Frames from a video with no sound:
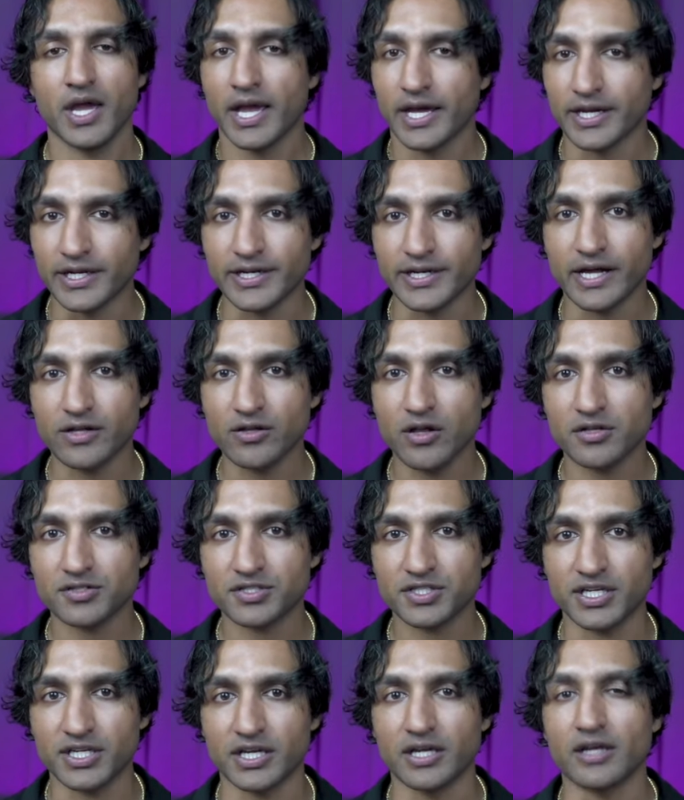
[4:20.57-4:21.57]
In an
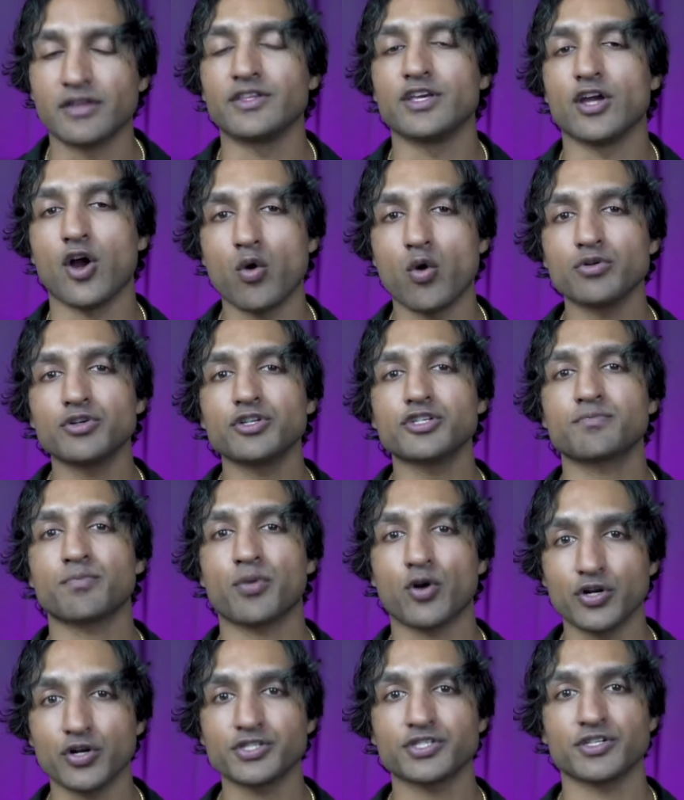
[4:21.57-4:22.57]
LLC, the owner's
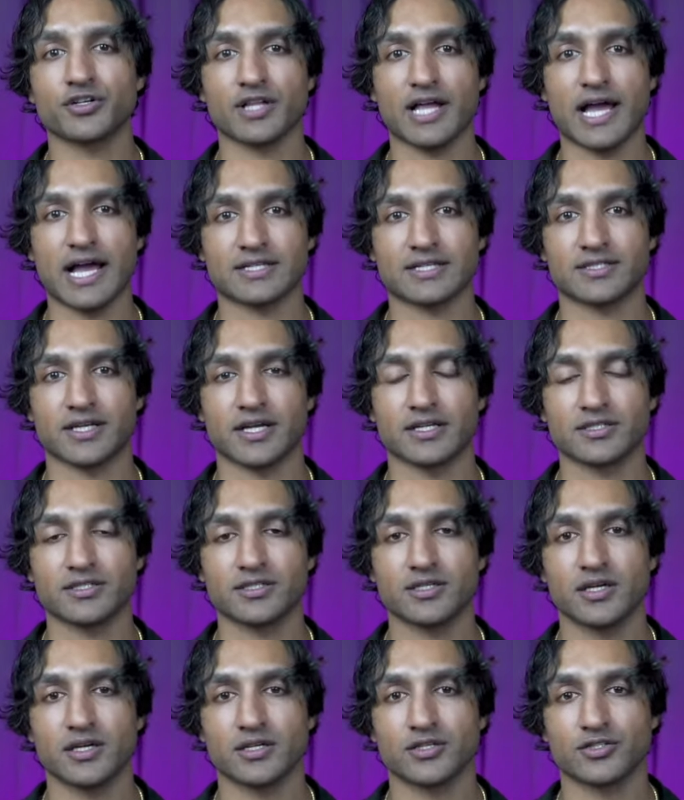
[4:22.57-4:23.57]
personal
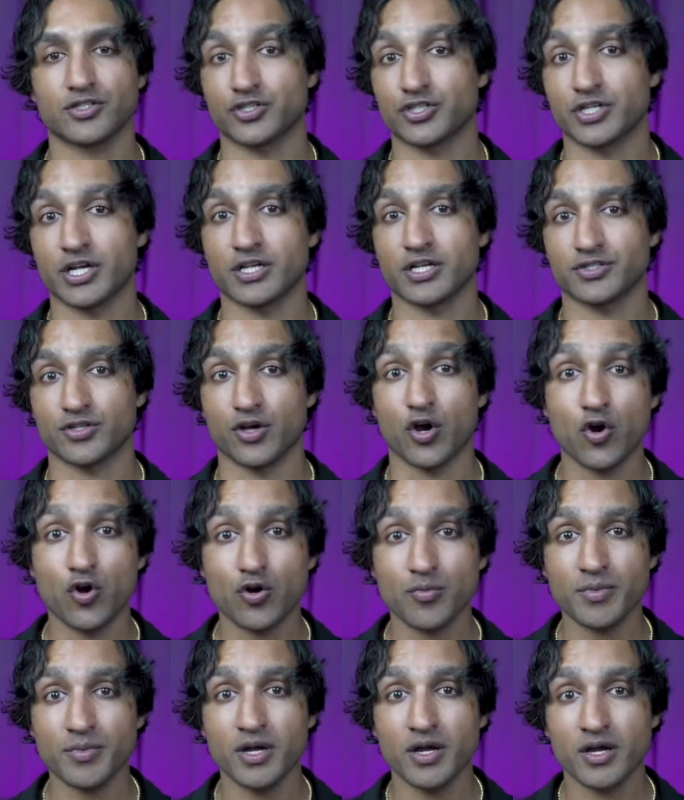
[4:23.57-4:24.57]
assets, such as the
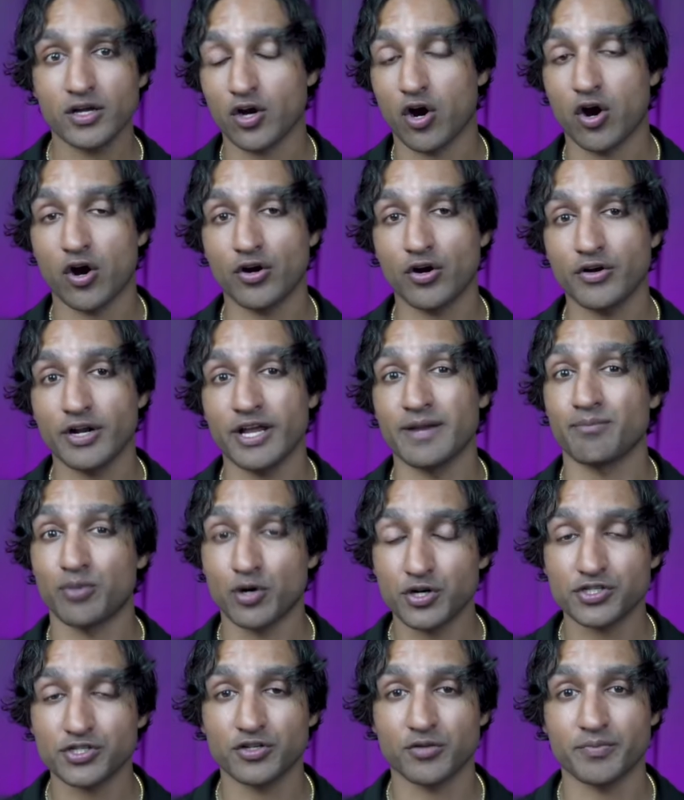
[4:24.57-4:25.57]
home, car, and
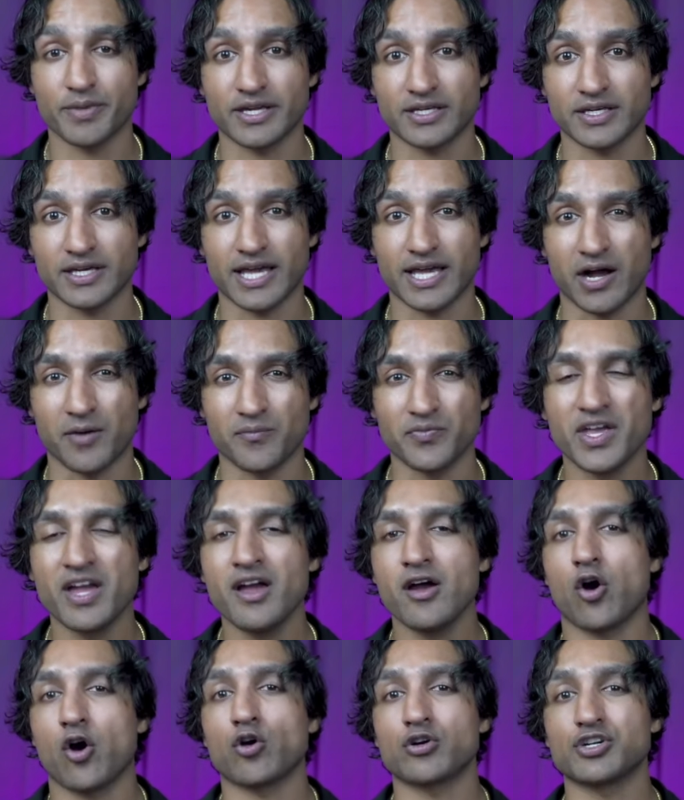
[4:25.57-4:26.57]
personal bank account,
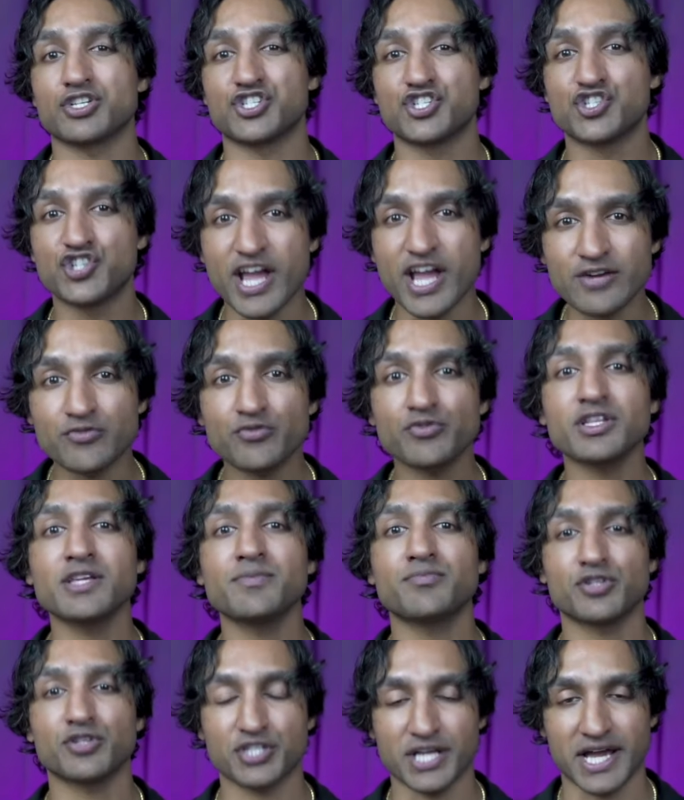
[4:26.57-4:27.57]
are generally
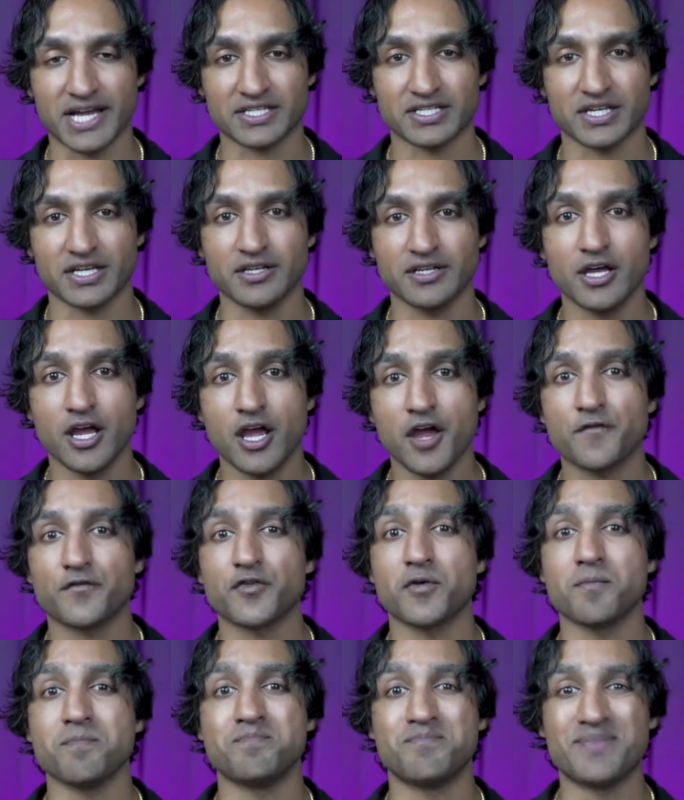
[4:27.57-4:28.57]
protected
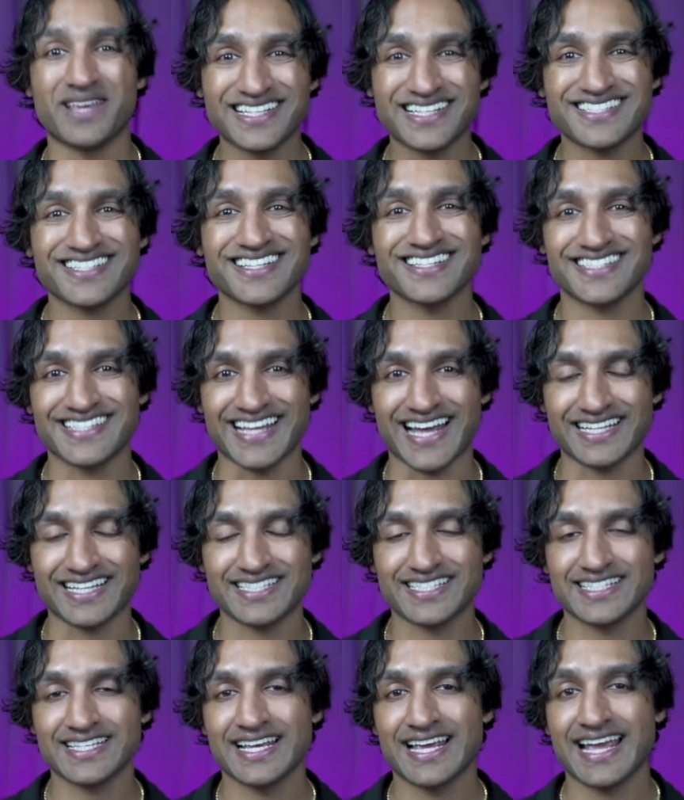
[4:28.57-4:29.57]
from business
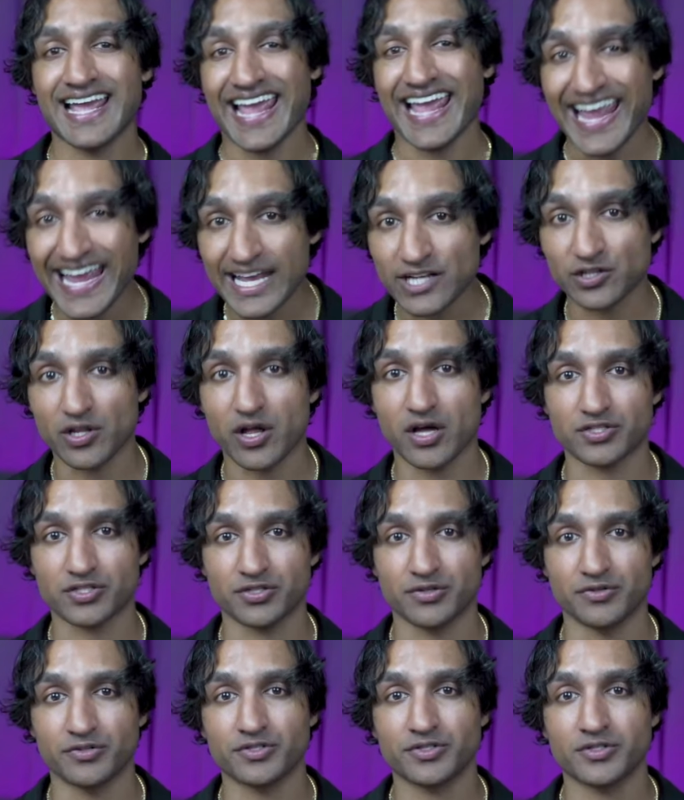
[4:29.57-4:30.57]
debts and
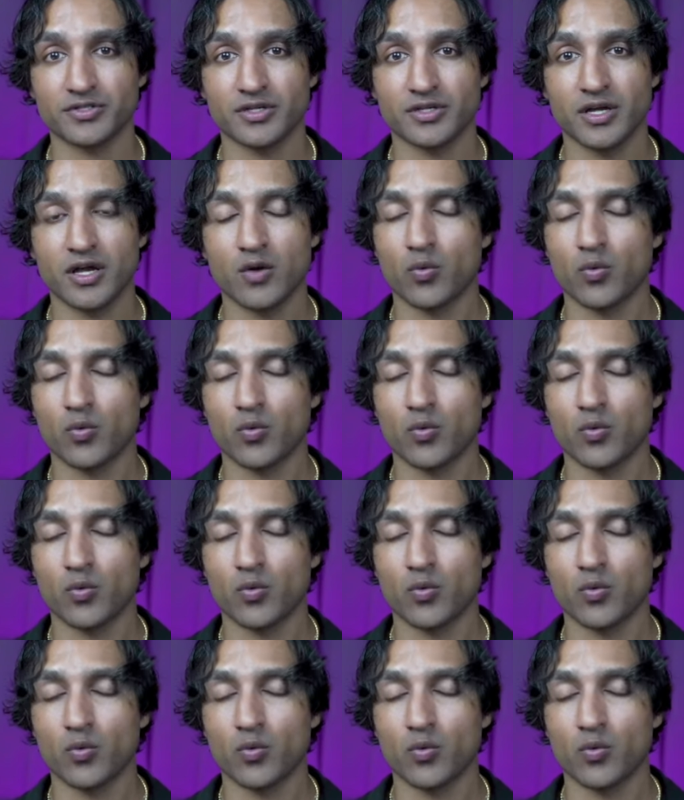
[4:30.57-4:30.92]
lawsuits.